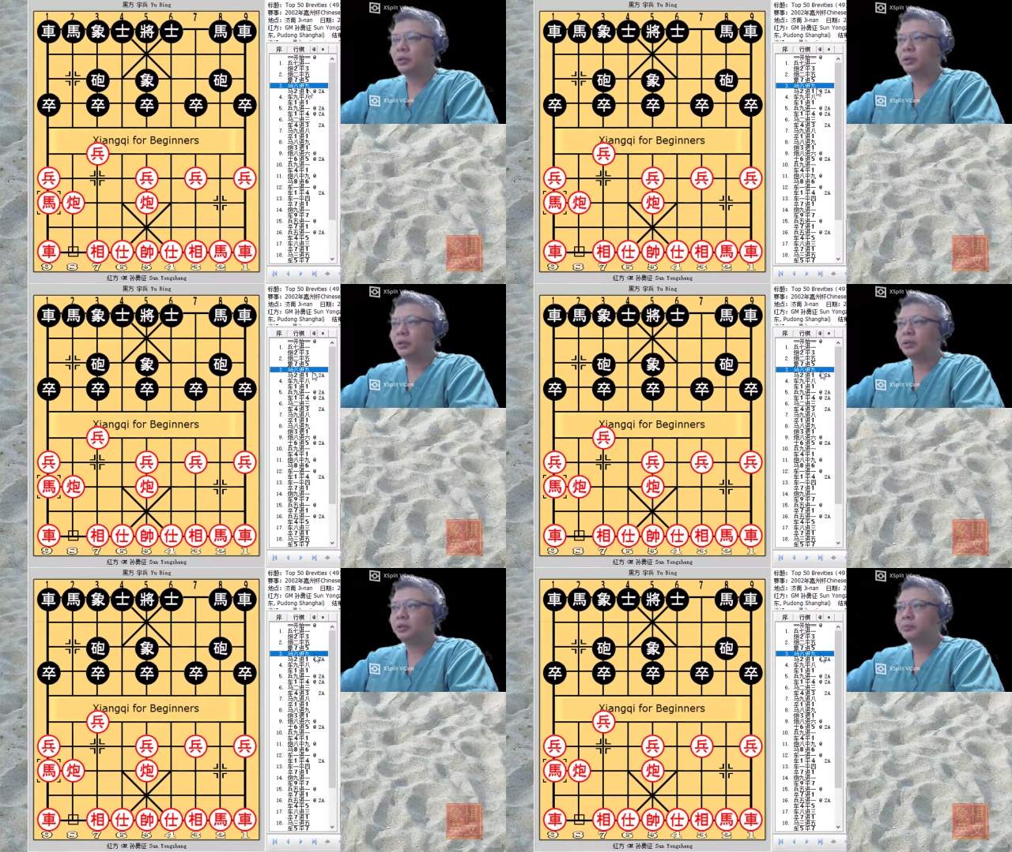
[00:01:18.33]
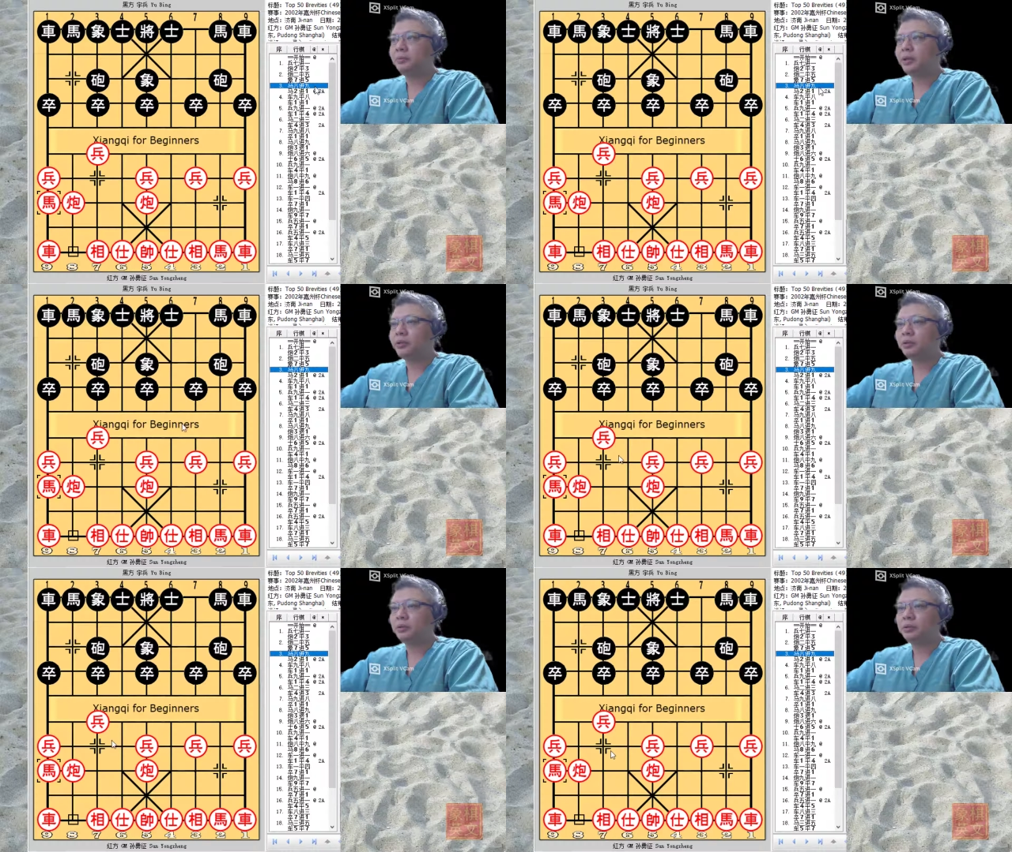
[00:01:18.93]
In this
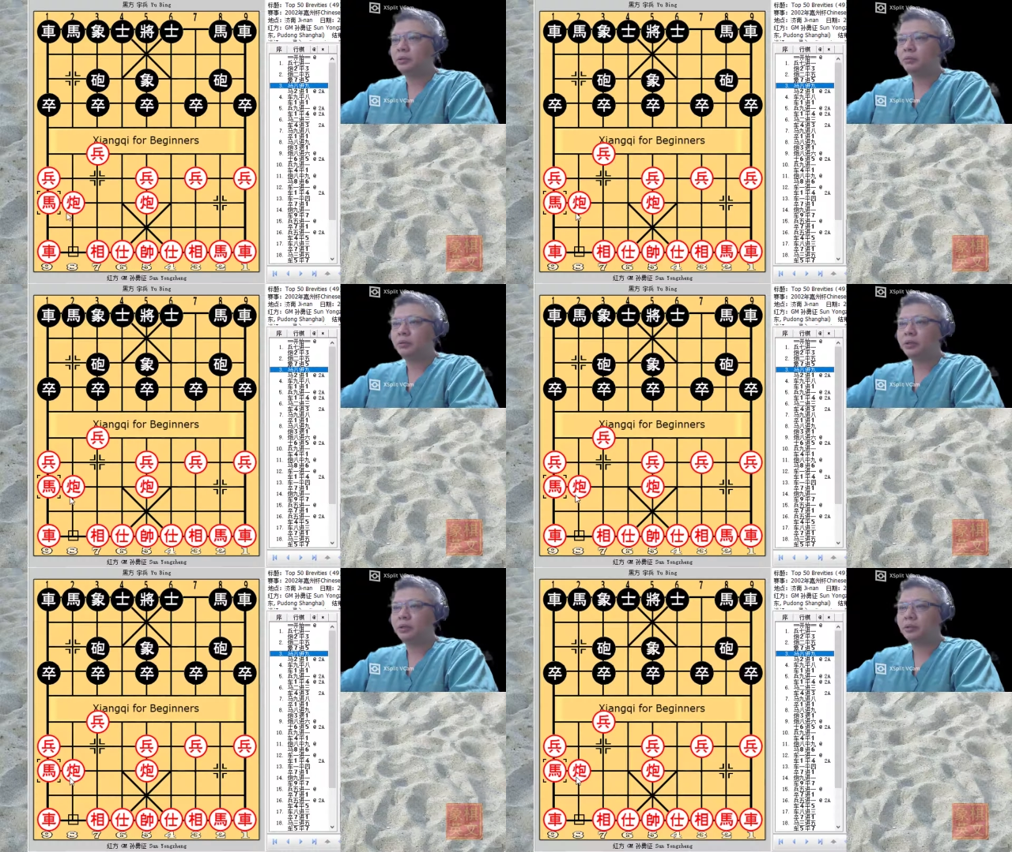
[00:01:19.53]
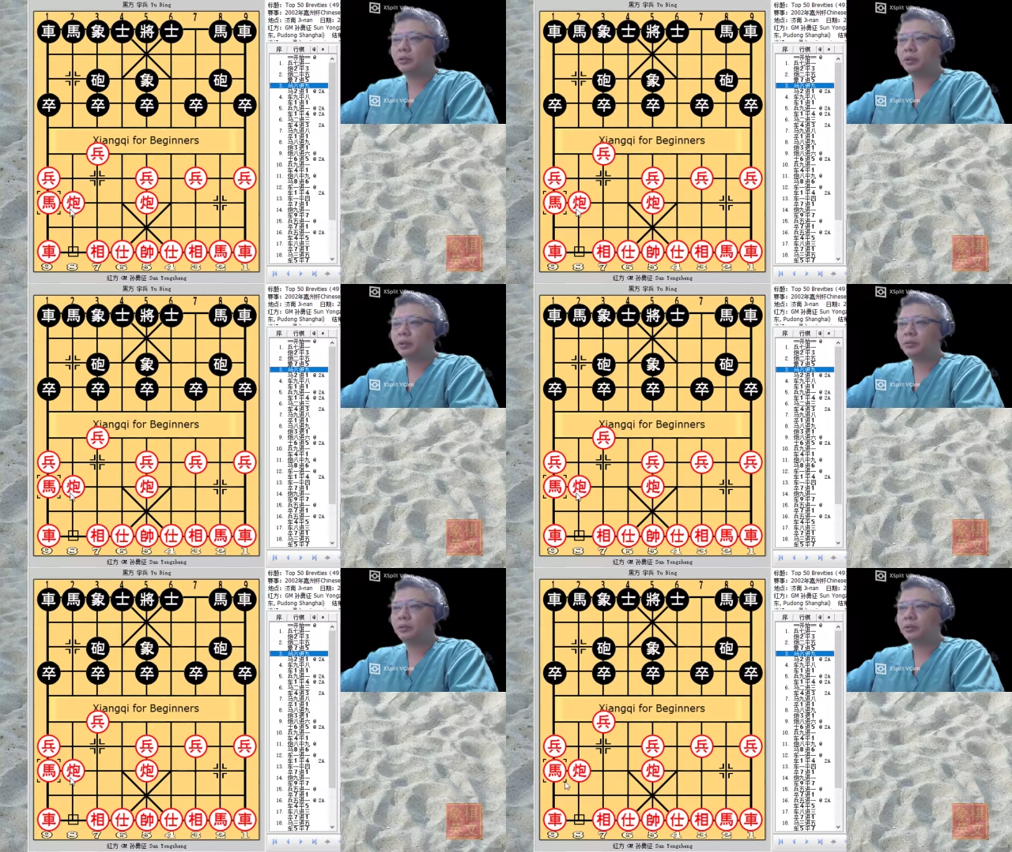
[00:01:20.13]
match, red
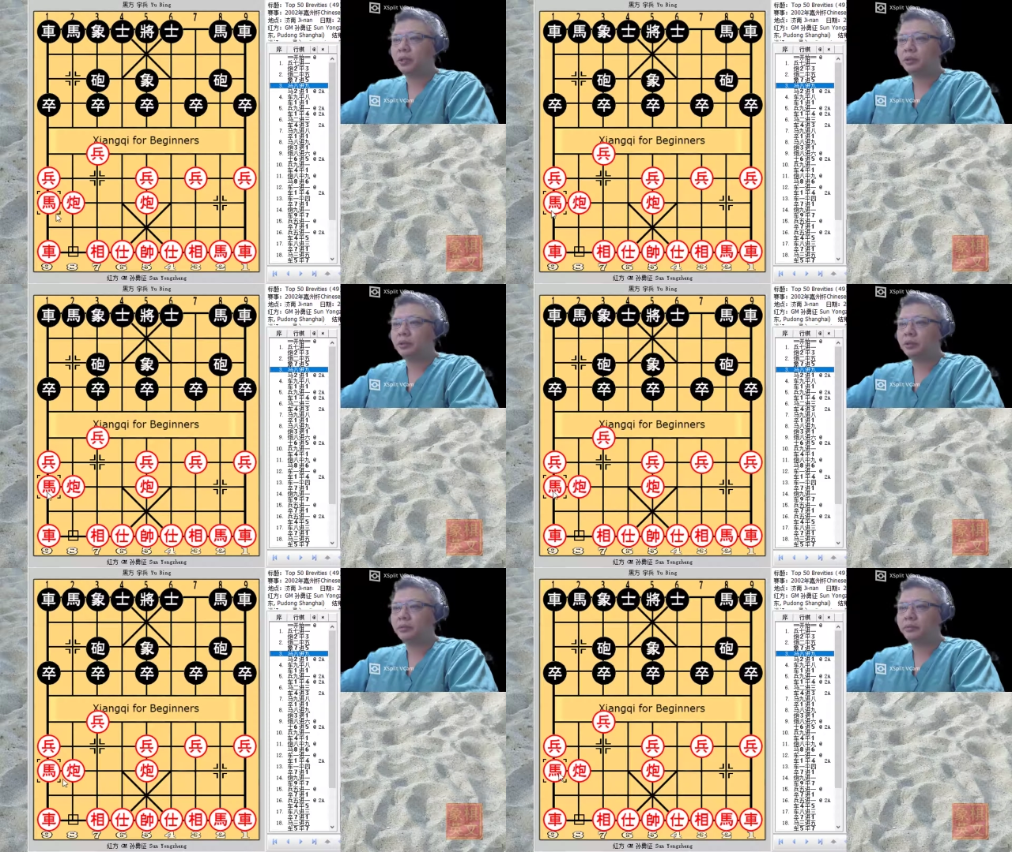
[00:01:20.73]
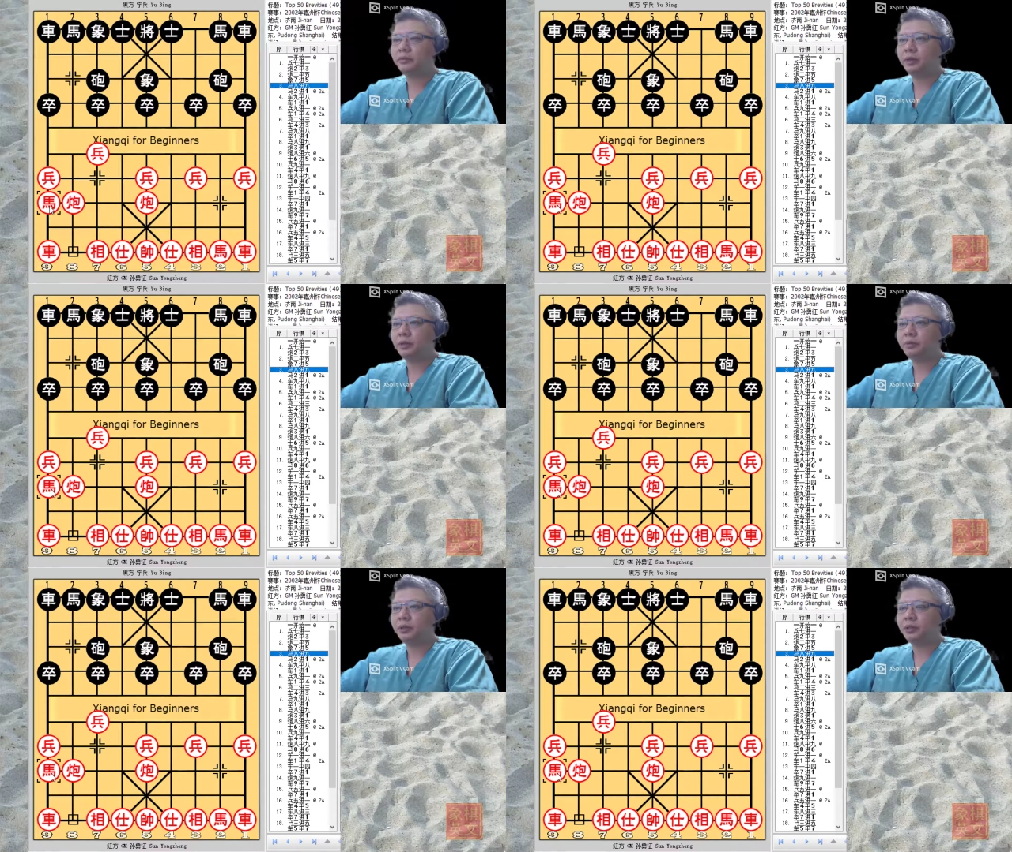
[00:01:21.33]
started off
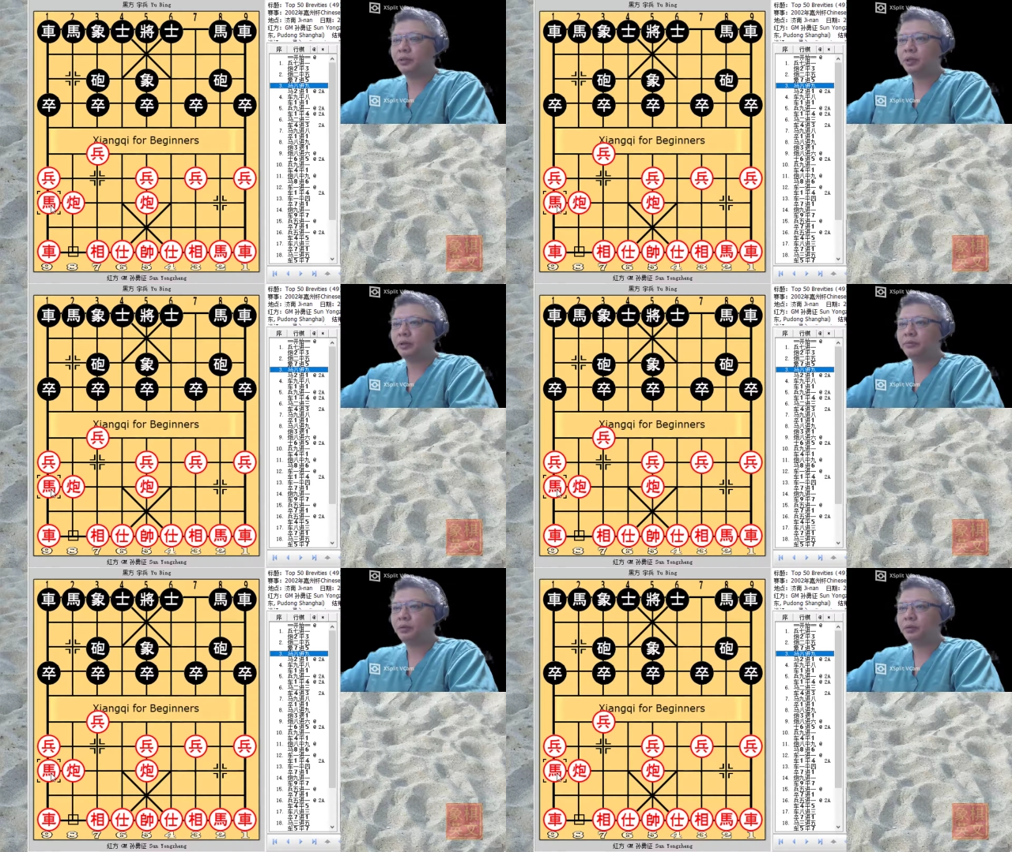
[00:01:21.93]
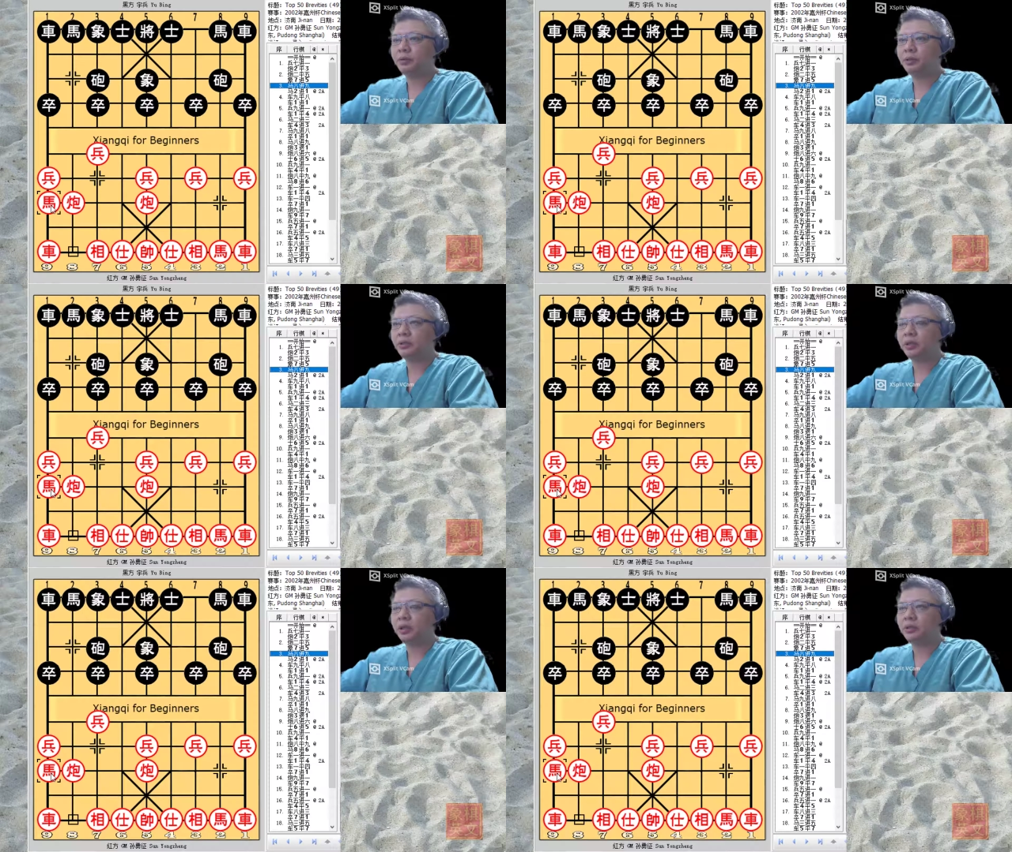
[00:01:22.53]
developing his left horse
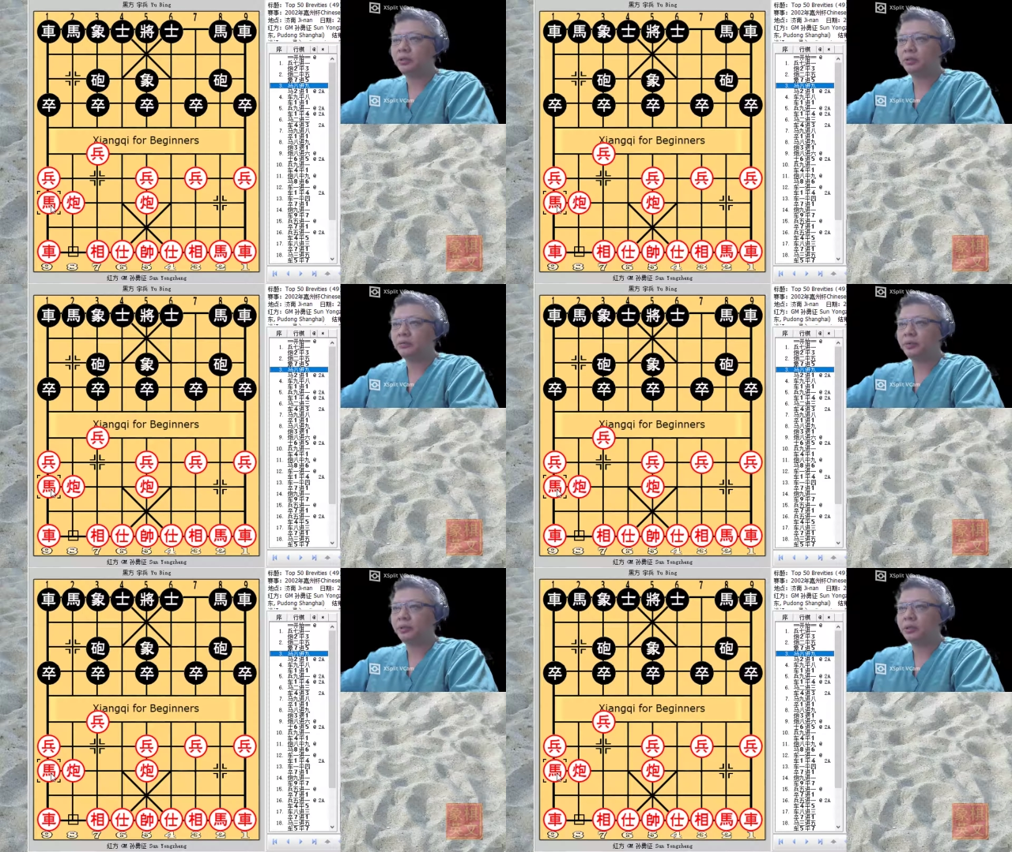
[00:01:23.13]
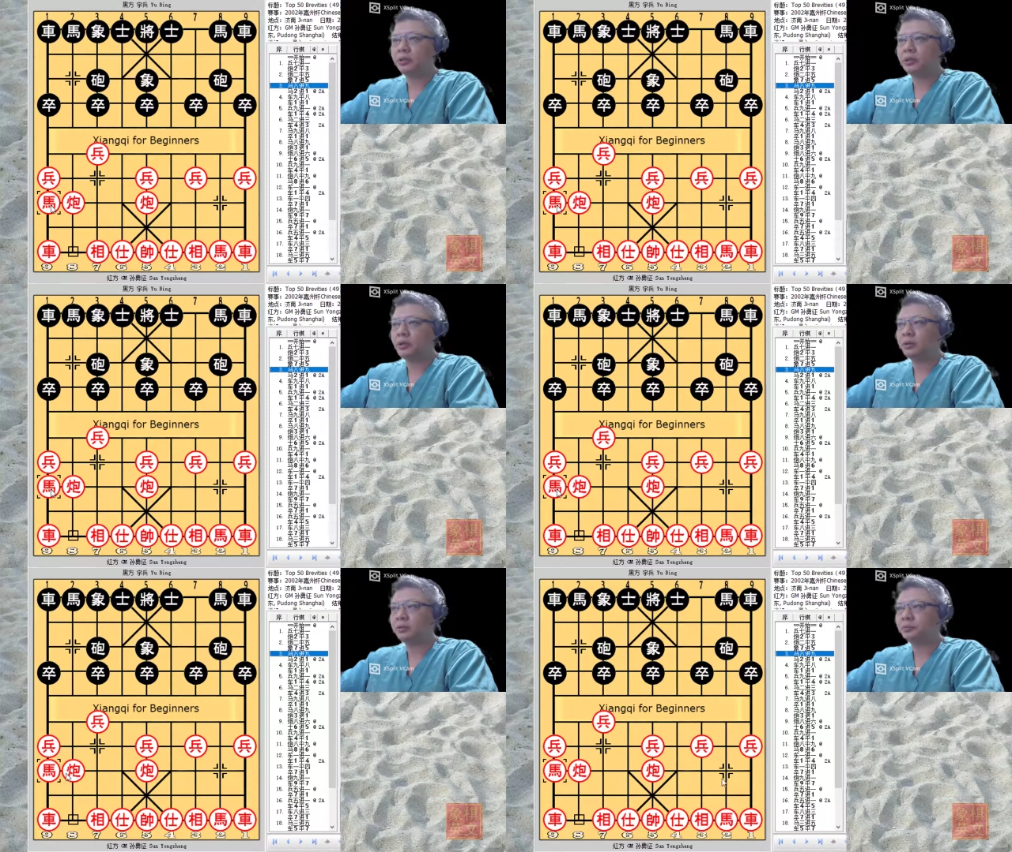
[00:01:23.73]
as an edge horse very early
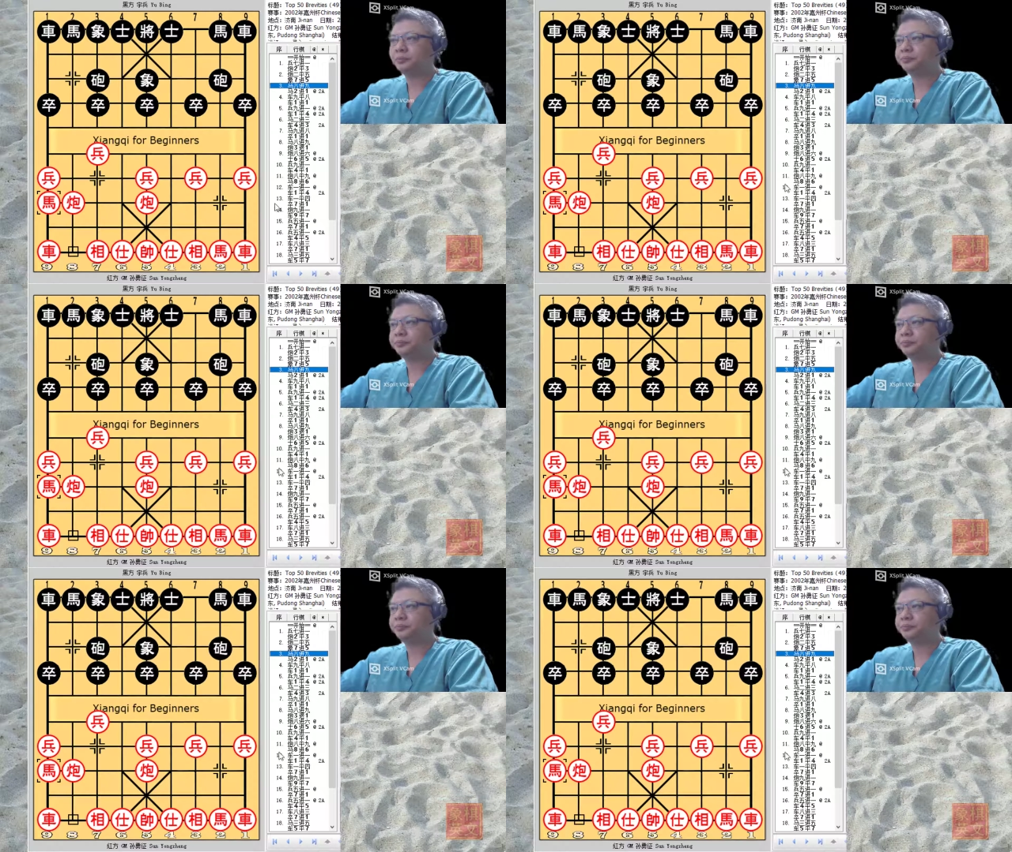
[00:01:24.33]
on.